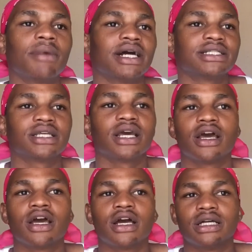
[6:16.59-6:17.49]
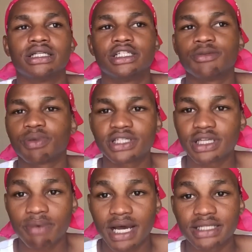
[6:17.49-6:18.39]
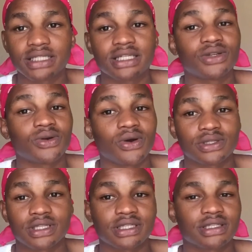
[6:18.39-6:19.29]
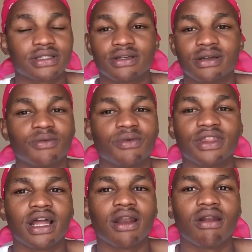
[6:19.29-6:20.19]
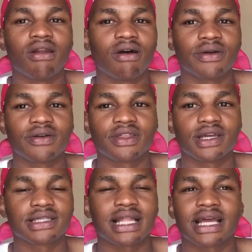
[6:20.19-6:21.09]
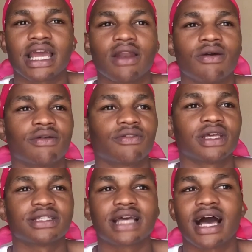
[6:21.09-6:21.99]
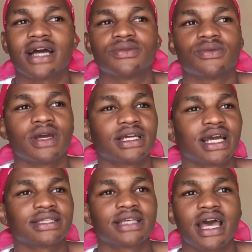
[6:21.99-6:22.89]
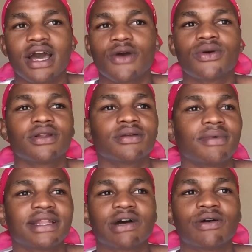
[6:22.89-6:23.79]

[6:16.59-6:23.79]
But the depression part, it causes with a lot of things, like a lot of things. Hard work, guys. Posted